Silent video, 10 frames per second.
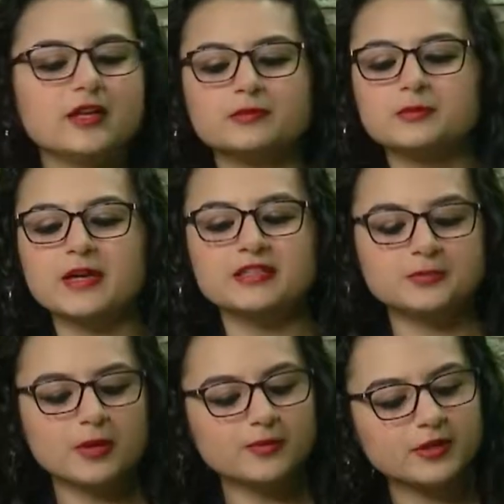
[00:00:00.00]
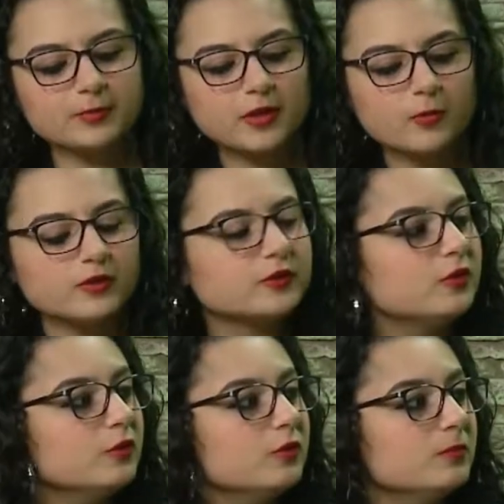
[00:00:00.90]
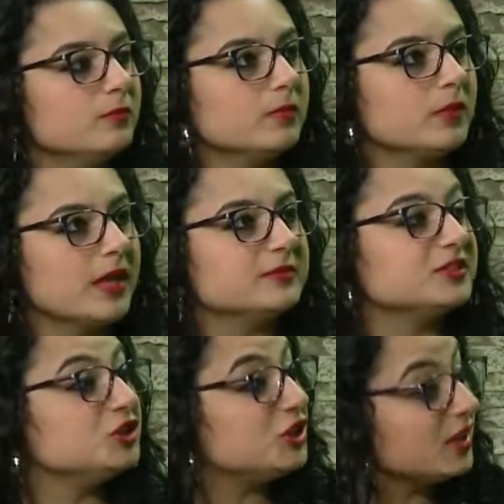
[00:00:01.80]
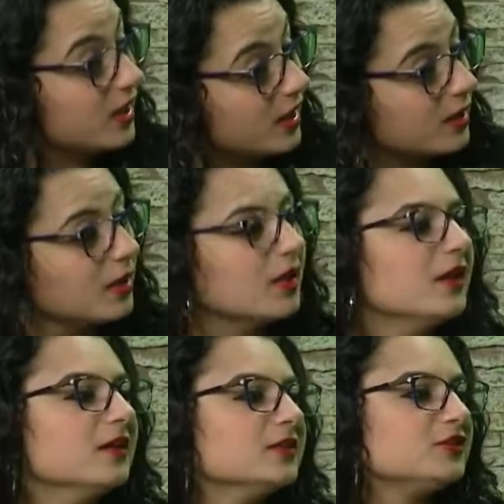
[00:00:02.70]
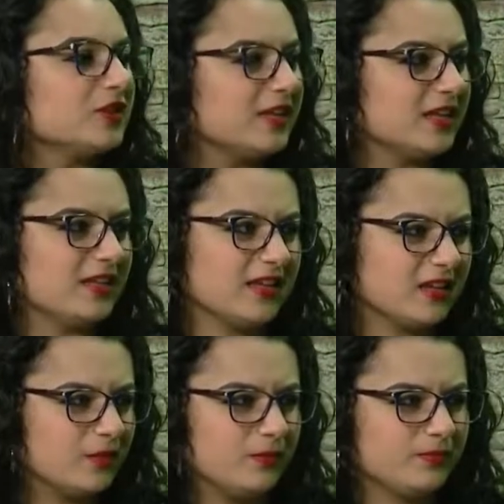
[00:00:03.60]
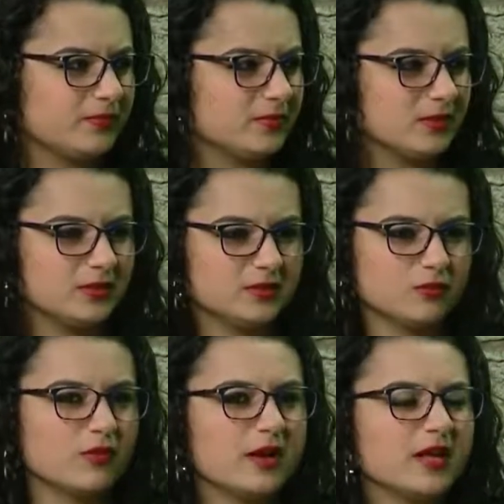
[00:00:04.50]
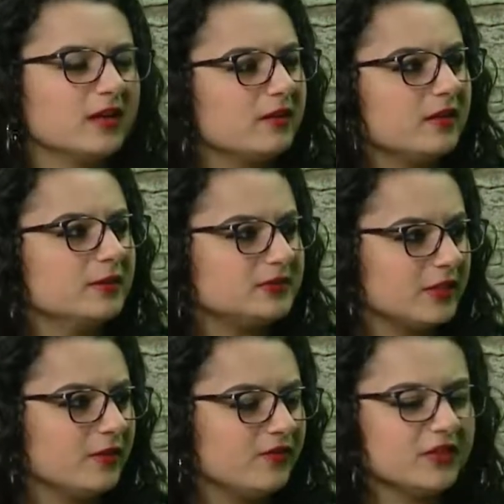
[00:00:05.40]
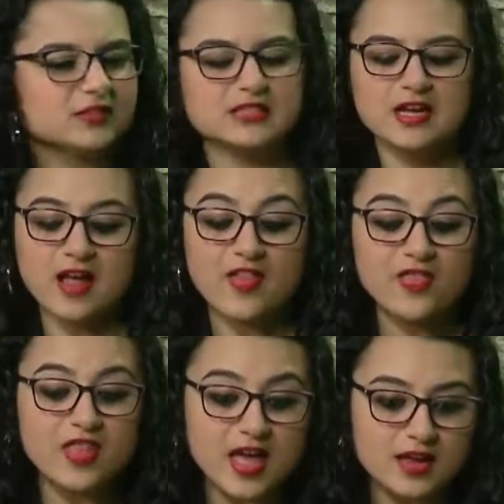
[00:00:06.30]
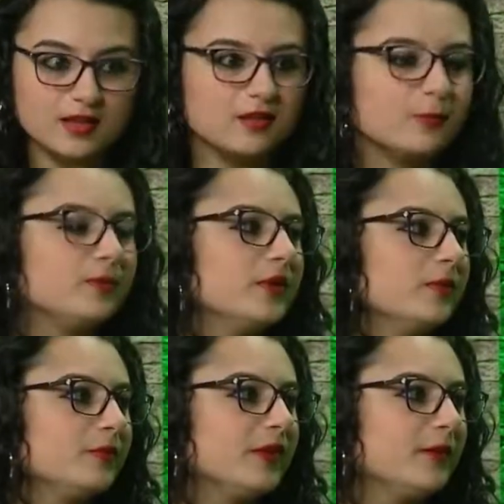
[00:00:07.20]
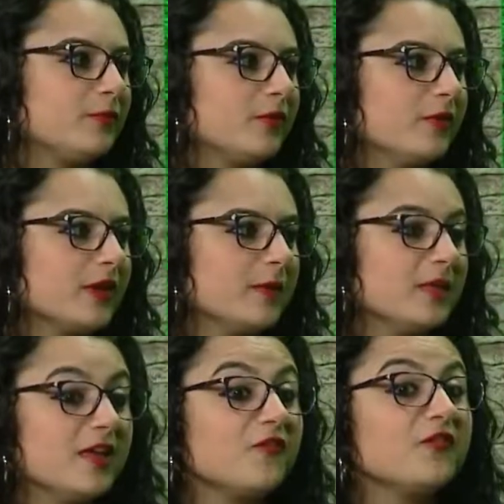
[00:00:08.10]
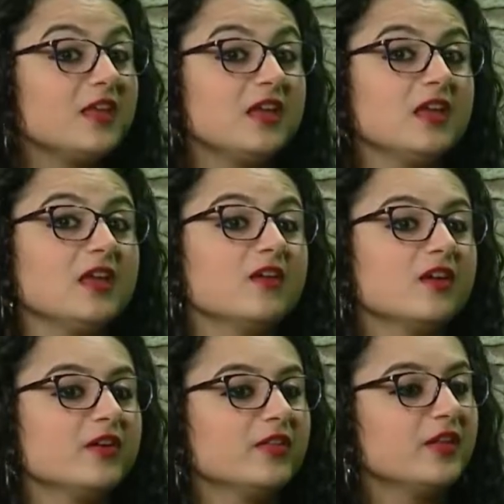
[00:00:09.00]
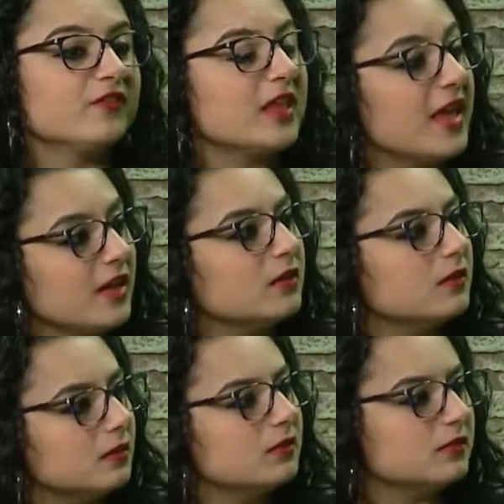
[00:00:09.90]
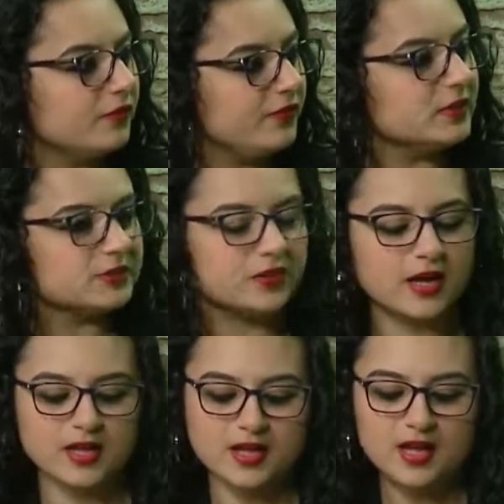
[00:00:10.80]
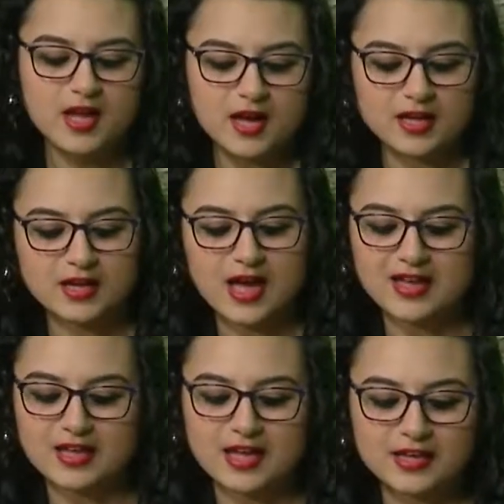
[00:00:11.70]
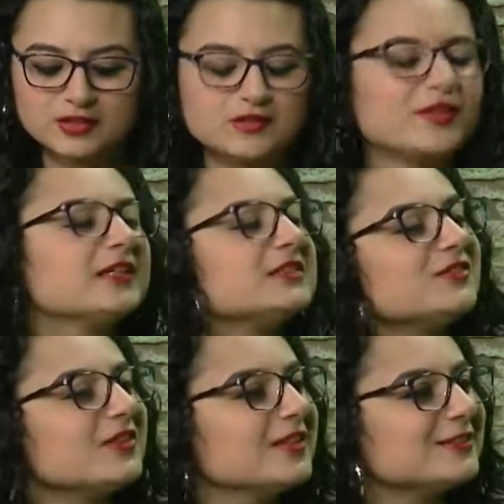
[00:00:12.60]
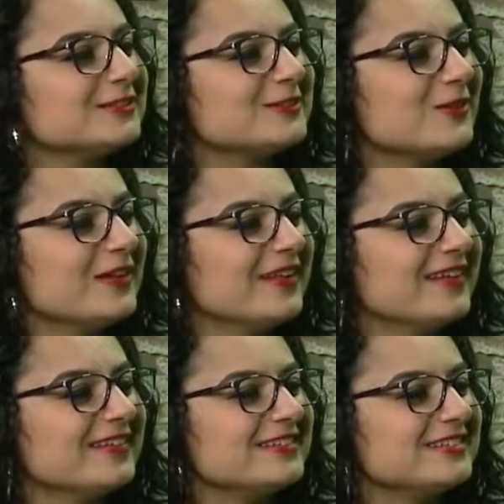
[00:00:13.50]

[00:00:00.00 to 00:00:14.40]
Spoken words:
comes back. He's probably gonna play 1 or 2 games in the G League. Try to get the running under him, see how he feels, and then he'll play a pro game if the ankle feels right. I just feel like it's a fun little storyline to just.